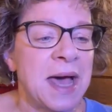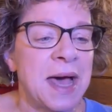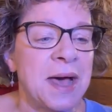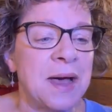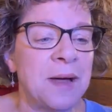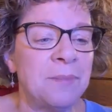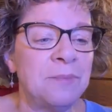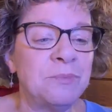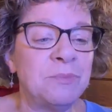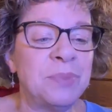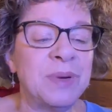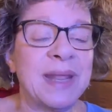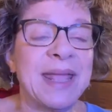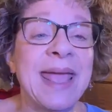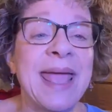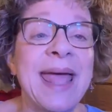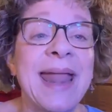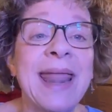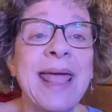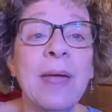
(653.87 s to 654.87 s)
But
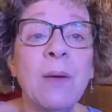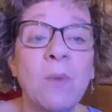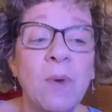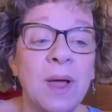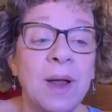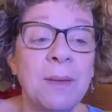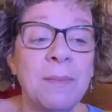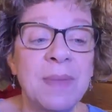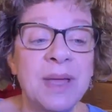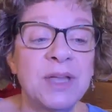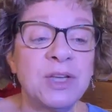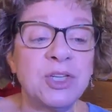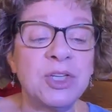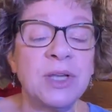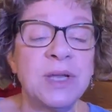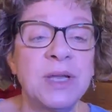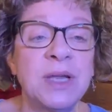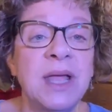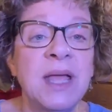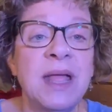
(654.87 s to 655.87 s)
again, I want to
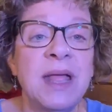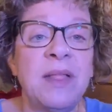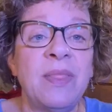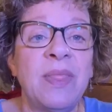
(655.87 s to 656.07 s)
mention